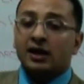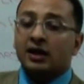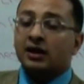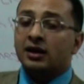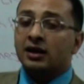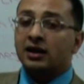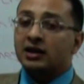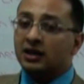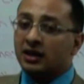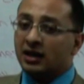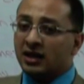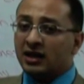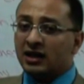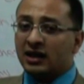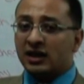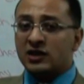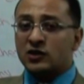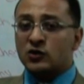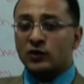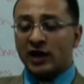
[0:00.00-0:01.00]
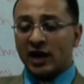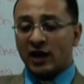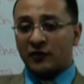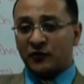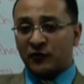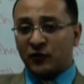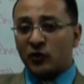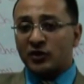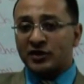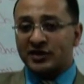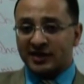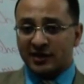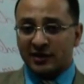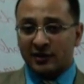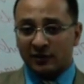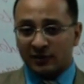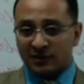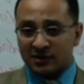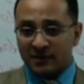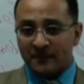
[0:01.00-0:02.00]
in English we have 4
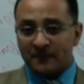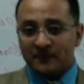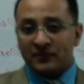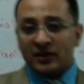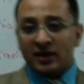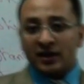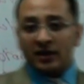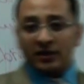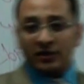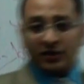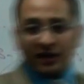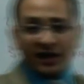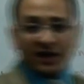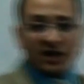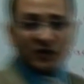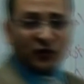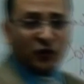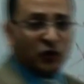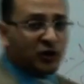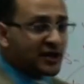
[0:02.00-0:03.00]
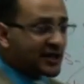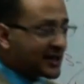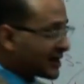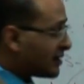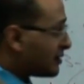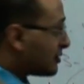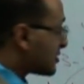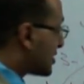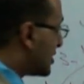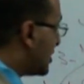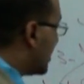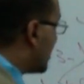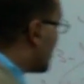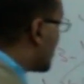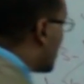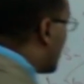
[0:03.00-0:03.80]
skills. These 4 skills here